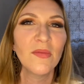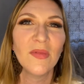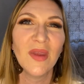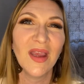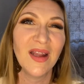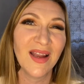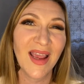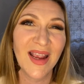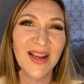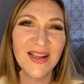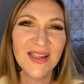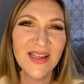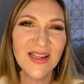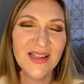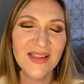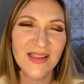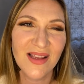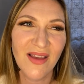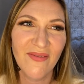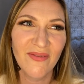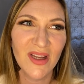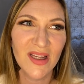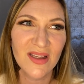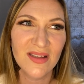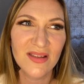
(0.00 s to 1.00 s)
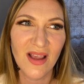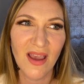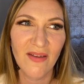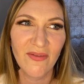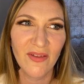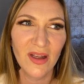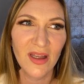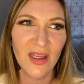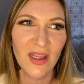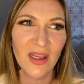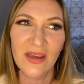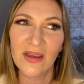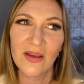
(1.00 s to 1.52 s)
In
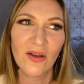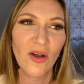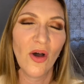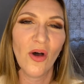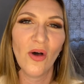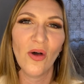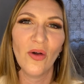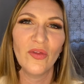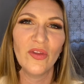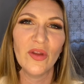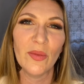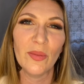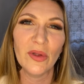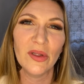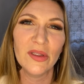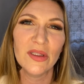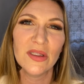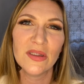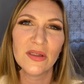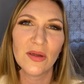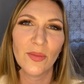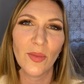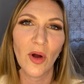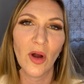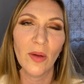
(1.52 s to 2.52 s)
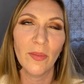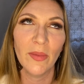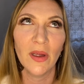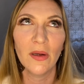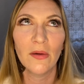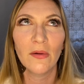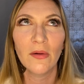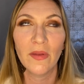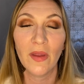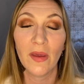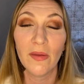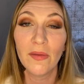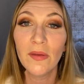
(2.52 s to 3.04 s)
1977, he called the police department,
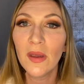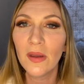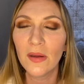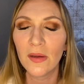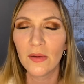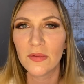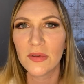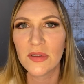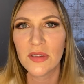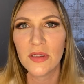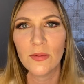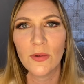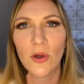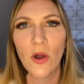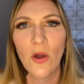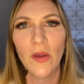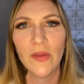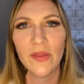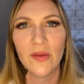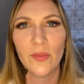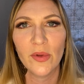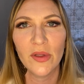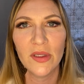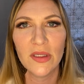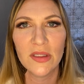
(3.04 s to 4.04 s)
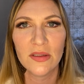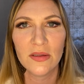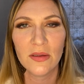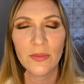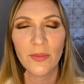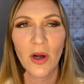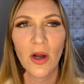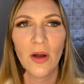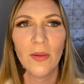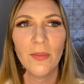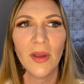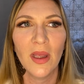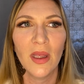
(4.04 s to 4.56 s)
or they think it was him calling the police
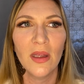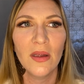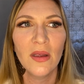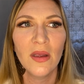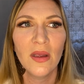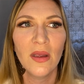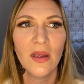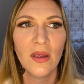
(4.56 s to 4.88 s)
department,